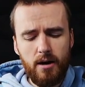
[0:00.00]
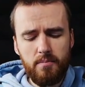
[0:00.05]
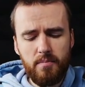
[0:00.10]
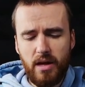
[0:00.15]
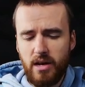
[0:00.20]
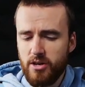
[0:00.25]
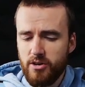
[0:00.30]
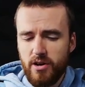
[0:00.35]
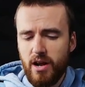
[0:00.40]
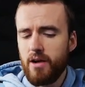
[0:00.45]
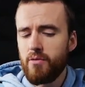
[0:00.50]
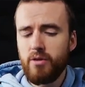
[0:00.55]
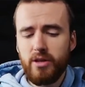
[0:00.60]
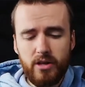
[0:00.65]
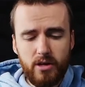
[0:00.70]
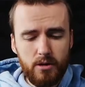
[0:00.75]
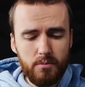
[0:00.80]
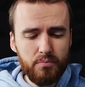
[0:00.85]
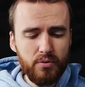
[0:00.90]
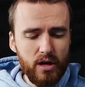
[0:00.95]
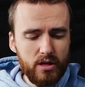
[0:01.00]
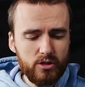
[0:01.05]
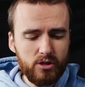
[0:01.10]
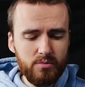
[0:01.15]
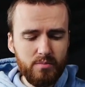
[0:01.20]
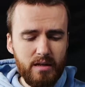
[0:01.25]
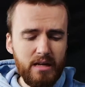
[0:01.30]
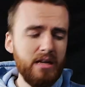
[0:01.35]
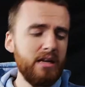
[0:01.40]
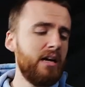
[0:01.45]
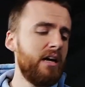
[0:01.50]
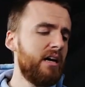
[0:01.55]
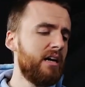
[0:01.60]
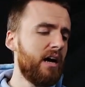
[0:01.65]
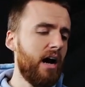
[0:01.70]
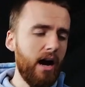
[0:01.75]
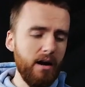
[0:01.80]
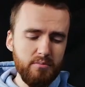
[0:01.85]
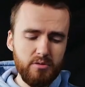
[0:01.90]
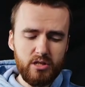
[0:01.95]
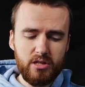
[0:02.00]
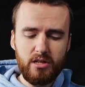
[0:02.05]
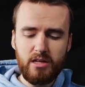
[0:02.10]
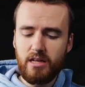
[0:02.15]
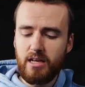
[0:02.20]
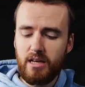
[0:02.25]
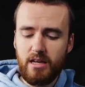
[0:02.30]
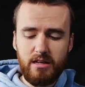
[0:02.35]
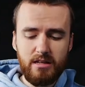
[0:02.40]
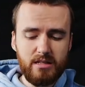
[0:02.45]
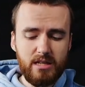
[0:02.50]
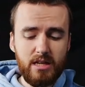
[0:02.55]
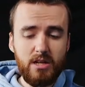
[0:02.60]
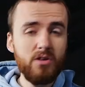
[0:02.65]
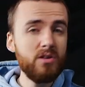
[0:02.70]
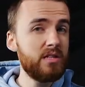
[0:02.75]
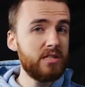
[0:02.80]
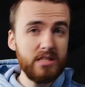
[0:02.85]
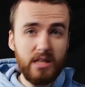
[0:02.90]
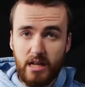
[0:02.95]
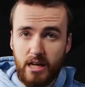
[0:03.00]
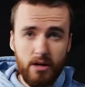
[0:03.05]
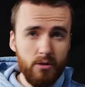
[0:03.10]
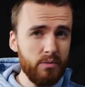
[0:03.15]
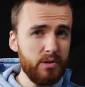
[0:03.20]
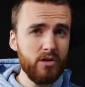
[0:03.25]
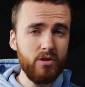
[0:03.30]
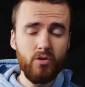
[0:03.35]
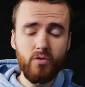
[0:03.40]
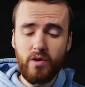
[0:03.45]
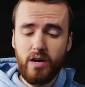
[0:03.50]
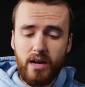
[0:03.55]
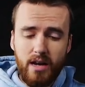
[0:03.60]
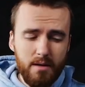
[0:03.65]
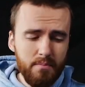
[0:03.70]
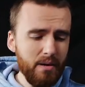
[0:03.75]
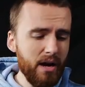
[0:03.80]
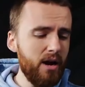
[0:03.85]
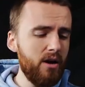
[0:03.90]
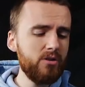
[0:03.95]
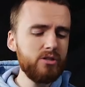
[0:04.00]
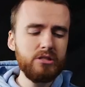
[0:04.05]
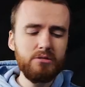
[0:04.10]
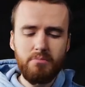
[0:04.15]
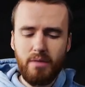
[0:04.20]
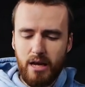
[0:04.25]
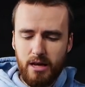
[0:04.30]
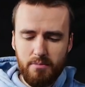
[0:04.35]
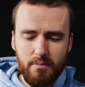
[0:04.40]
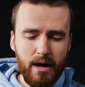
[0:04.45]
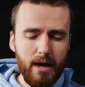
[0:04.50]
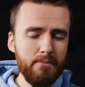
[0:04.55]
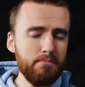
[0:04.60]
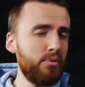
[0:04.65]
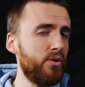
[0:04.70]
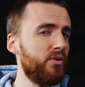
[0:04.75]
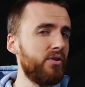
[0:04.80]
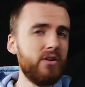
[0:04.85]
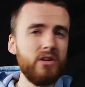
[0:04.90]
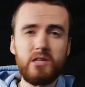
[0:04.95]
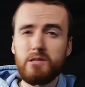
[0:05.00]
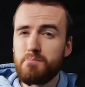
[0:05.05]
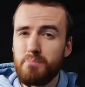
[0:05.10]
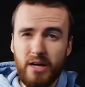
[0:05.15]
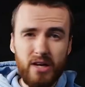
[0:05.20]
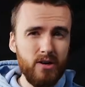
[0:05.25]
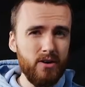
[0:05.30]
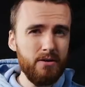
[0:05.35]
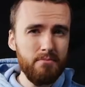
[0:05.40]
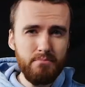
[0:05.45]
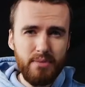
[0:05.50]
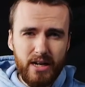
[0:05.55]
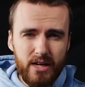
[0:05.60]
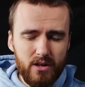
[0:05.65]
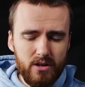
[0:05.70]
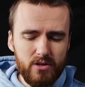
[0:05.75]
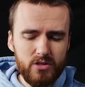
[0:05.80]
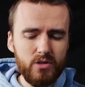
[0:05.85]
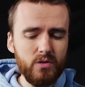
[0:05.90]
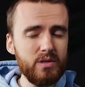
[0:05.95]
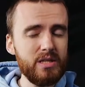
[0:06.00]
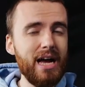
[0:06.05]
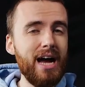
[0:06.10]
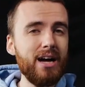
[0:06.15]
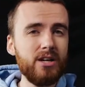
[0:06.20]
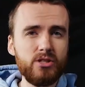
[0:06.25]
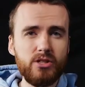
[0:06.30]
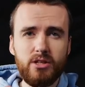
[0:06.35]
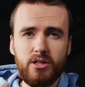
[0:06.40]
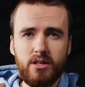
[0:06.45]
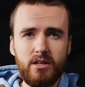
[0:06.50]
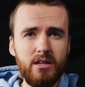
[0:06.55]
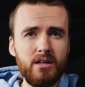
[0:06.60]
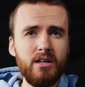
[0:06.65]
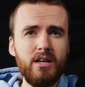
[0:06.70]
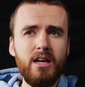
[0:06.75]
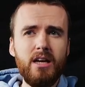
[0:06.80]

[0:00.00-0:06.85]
And you're not really going to pressure me. I'm just going to continue to sit here with Ingredient Pouch and make my Polaris bigger and bigger, so it's actually going to